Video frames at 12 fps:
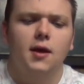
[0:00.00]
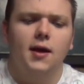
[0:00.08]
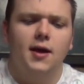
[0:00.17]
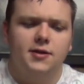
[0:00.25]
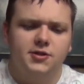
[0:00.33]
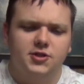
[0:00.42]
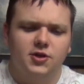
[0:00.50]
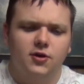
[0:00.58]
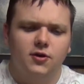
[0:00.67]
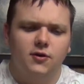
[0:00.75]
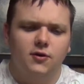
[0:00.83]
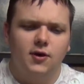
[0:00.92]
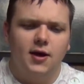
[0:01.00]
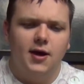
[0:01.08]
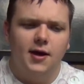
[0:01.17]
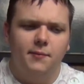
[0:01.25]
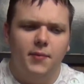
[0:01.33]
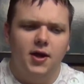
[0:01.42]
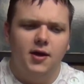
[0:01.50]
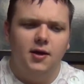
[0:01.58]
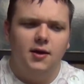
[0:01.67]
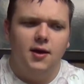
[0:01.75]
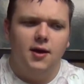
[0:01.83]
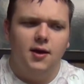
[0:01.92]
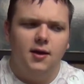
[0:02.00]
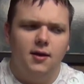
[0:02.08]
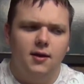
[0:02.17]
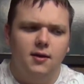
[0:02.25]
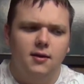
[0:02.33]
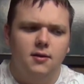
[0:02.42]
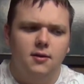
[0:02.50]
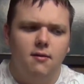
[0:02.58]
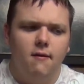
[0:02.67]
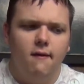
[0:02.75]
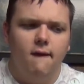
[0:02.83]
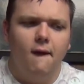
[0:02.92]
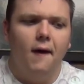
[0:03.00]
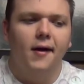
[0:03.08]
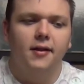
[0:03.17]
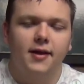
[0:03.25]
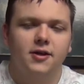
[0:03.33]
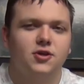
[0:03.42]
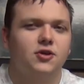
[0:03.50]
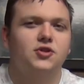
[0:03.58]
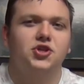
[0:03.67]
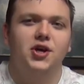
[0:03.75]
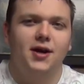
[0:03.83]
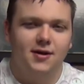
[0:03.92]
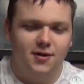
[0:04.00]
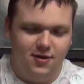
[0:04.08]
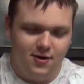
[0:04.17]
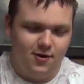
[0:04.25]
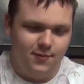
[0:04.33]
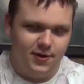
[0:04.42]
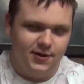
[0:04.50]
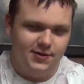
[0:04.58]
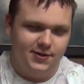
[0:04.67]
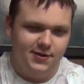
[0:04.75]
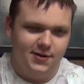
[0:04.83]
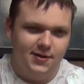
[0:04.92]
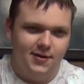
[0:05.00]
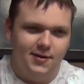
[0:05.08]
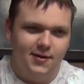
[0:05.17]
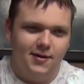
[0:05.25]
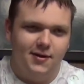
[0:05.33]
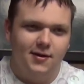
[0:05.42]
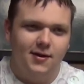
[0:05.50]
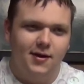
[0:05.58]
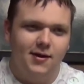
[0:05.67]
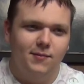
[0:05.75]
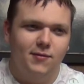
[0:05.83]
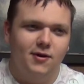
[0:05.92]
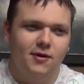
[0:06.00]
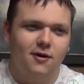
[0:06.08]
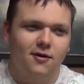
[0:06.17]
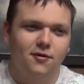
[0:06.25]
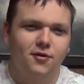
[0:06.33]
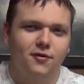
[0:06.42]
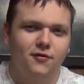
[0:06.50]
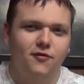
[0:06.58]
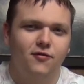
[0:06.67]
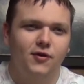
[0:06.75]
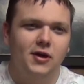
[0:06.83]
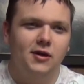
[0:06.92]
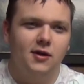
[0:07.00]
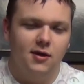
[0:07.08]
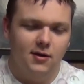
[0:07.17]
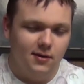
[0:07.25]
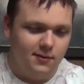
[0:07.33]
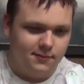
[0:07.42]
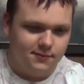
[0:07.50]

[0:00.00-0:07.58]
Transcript: And so I made a electroshock therapist named Arthur Friedkin.